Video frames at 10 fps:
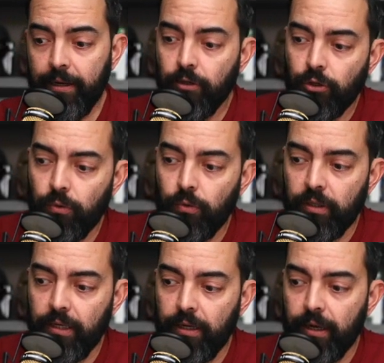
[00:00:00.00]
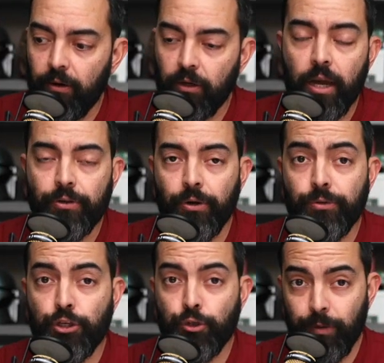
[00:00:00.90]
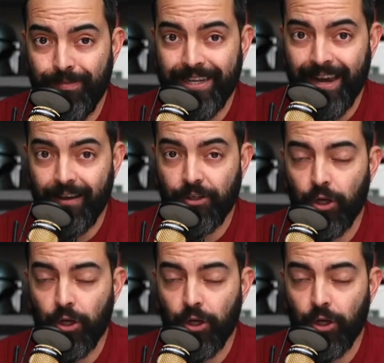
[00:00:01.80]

into the Elgato Stream Deck,